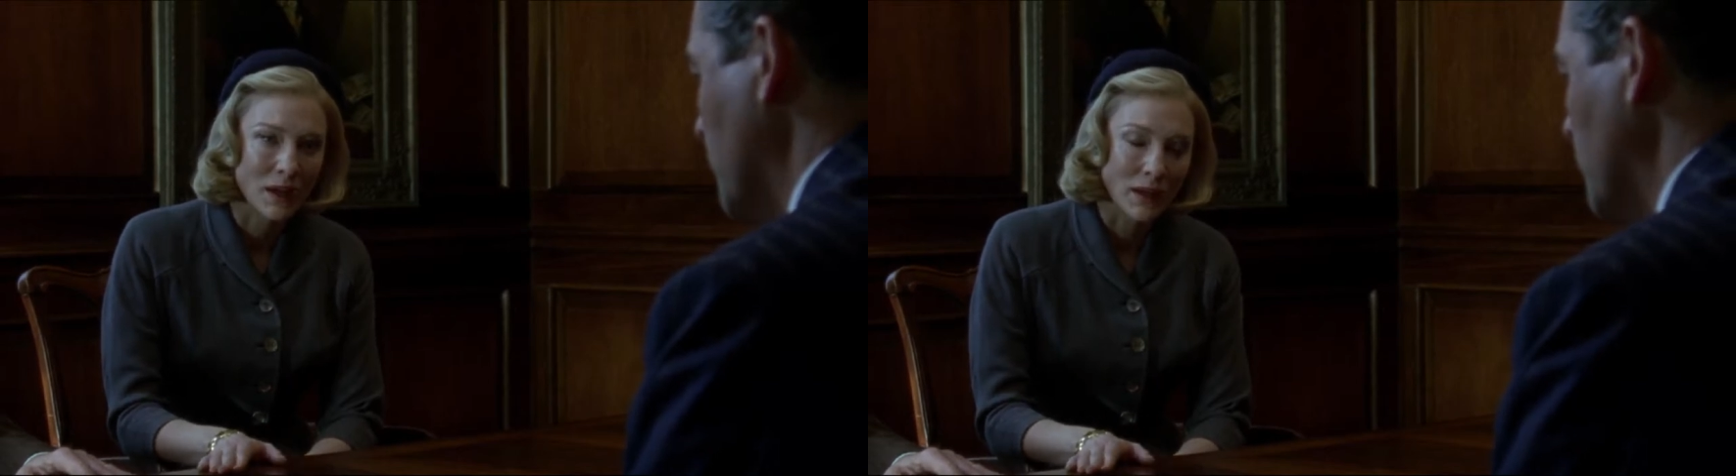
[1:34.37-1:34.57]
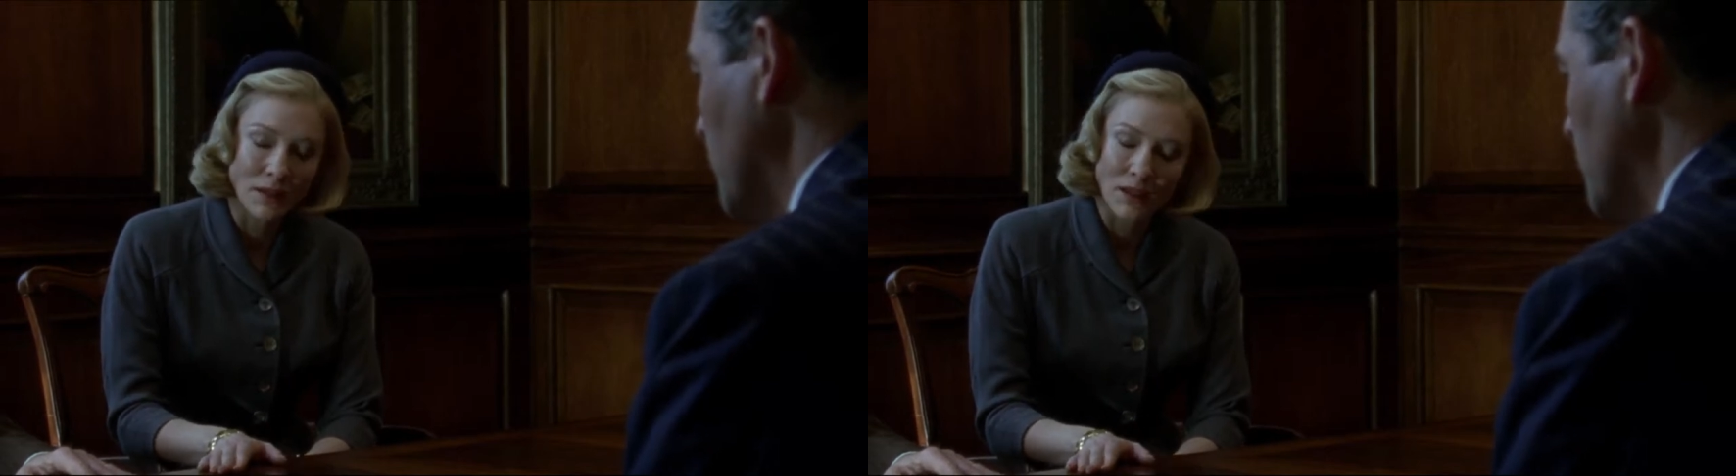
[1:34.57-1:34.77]

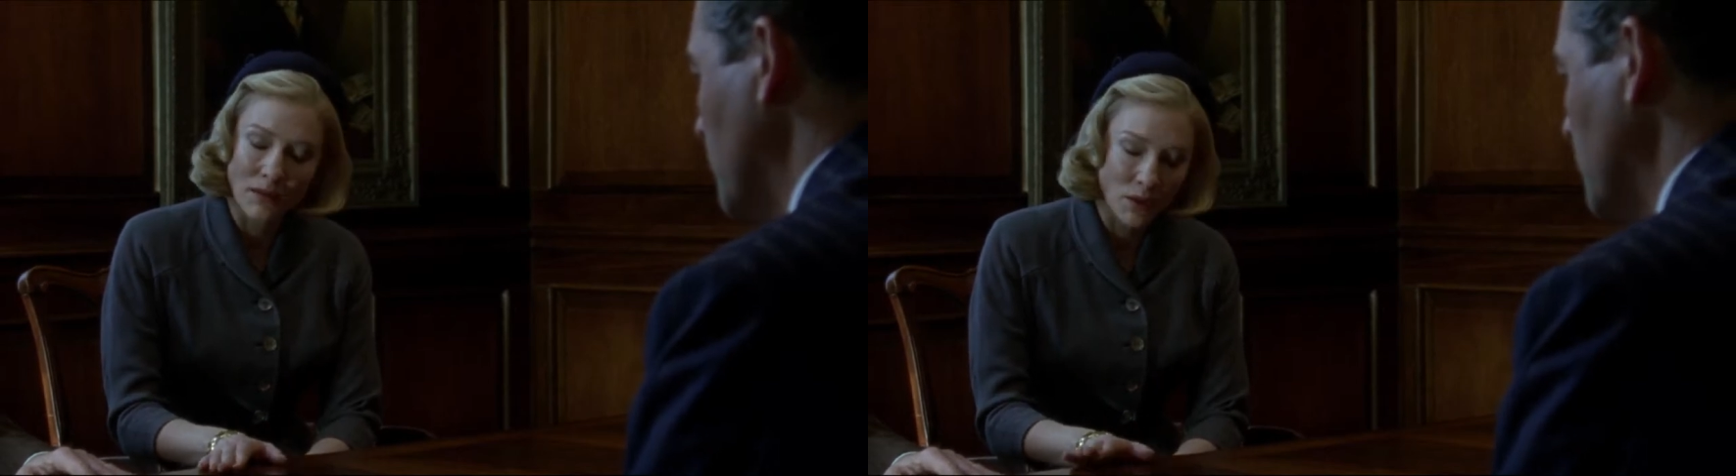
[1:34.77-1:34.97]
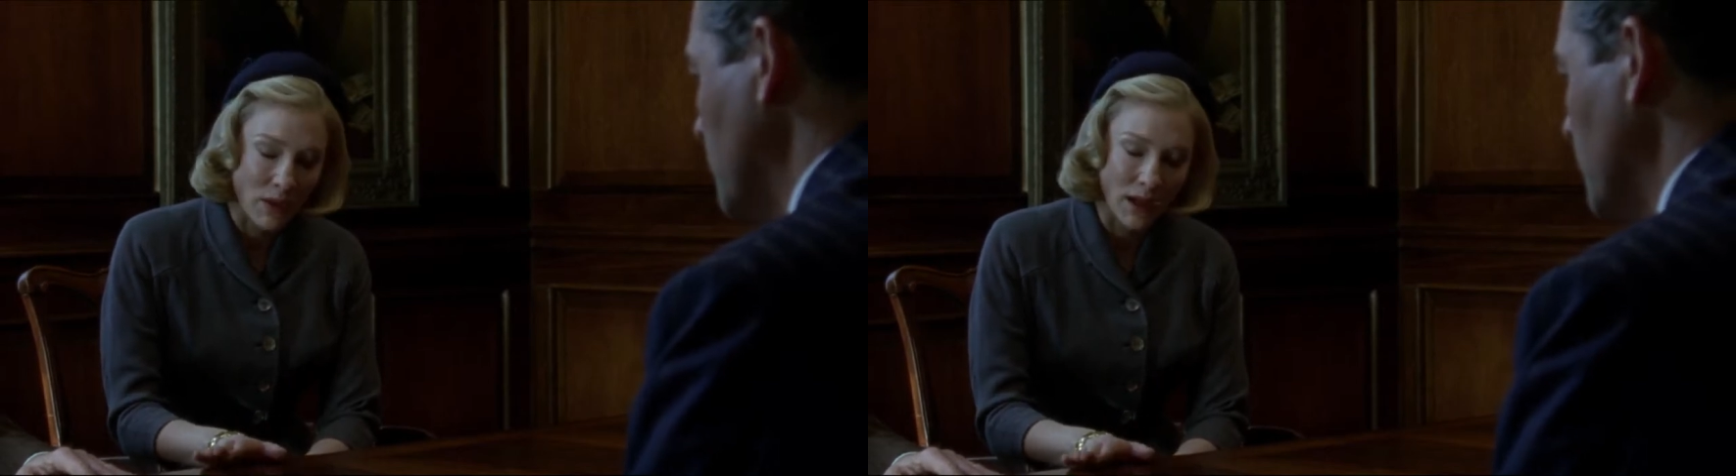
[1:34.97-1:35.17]
I didn't
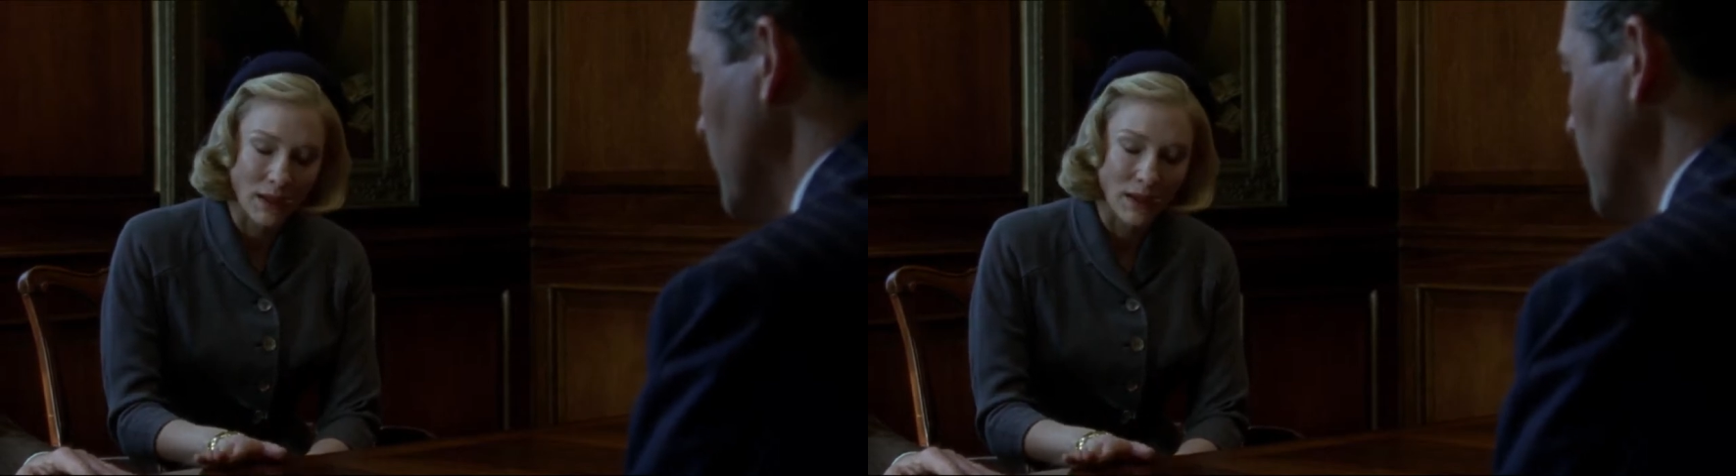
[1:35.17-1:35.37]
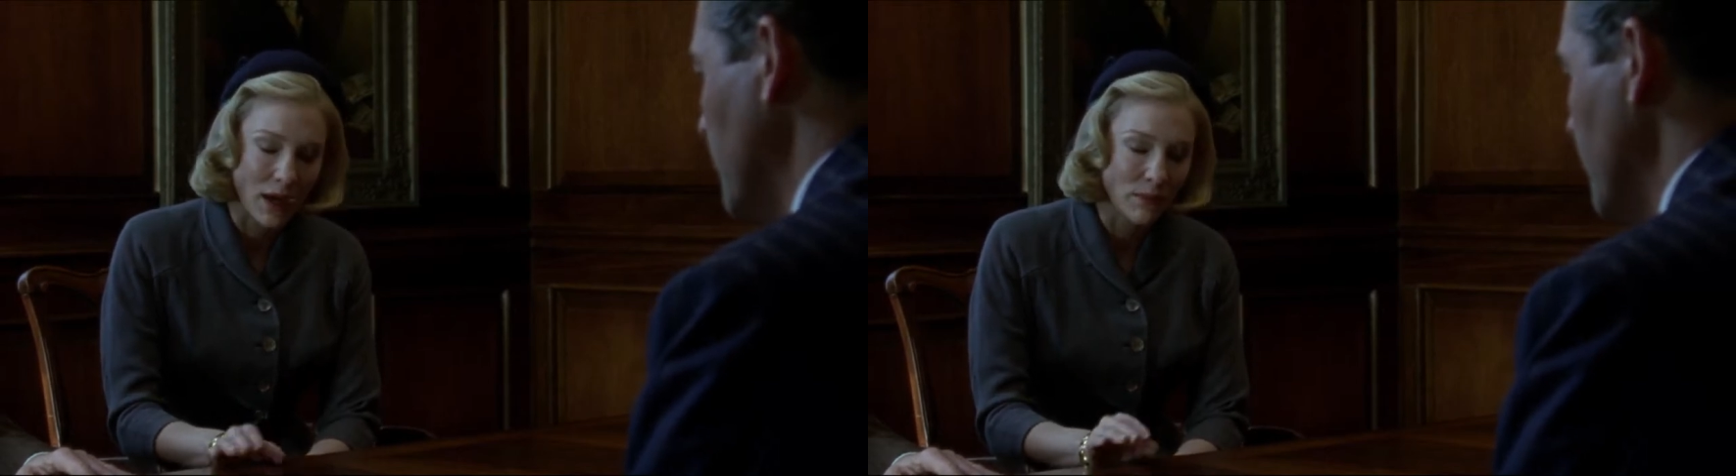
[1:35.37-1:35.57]
give you
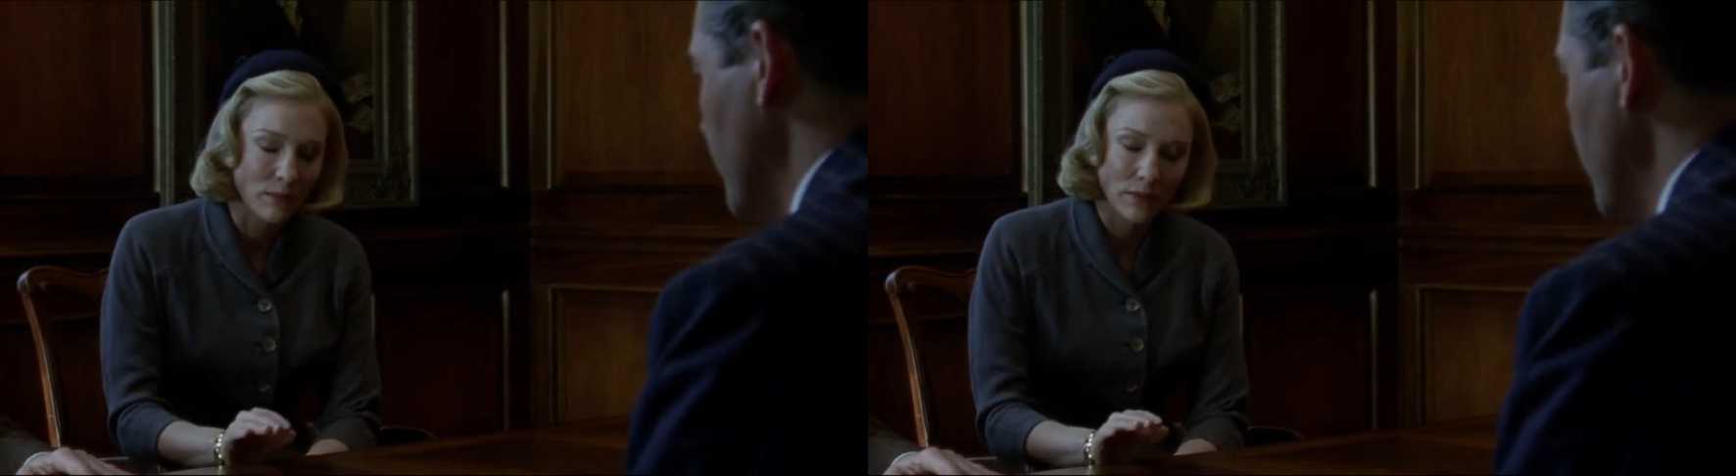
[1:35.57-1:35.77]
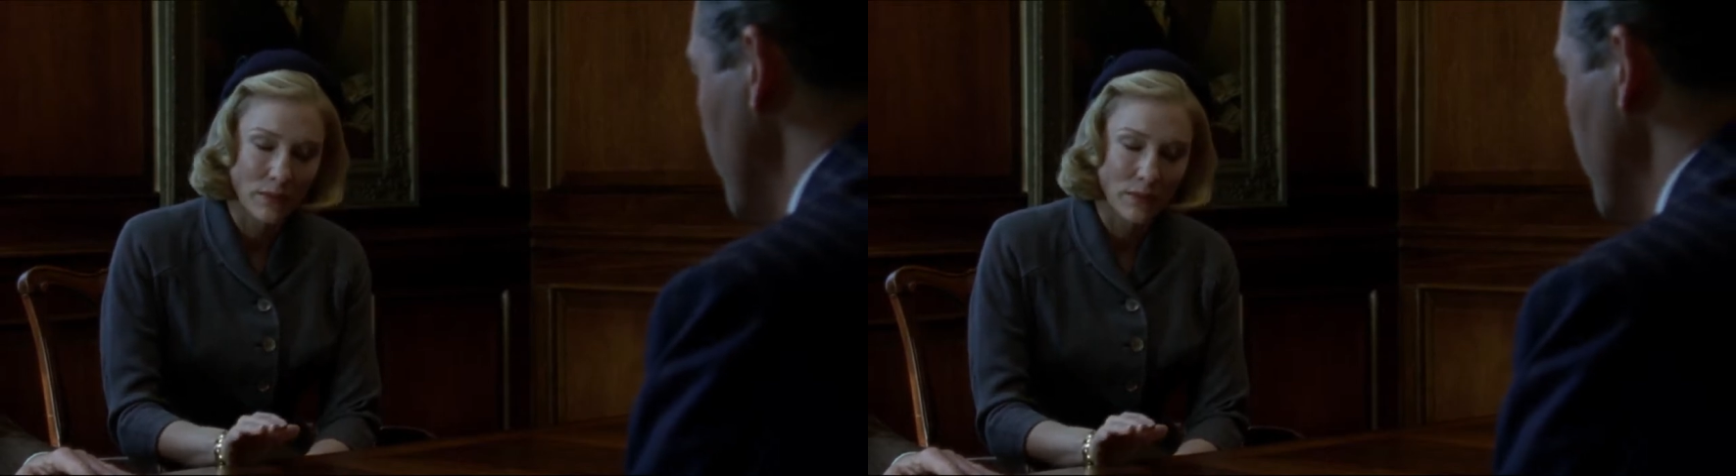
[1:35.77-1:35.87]
that. I.